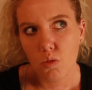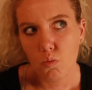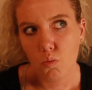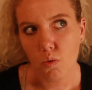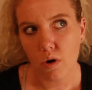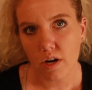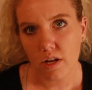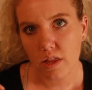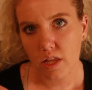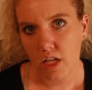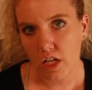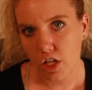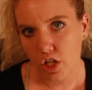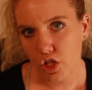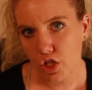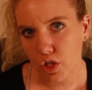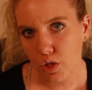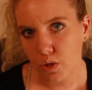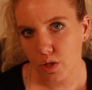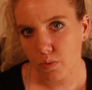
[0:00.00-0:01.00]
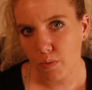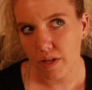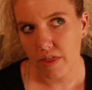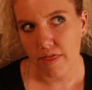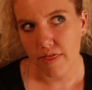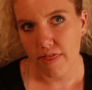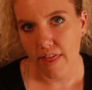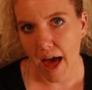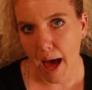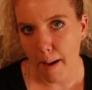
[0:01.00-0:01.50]
One of the issues
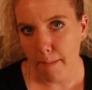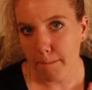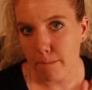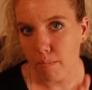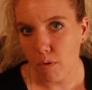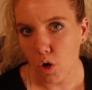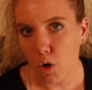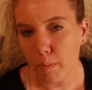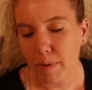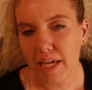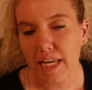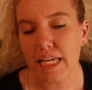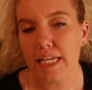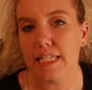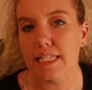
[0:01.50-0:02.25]
with that moment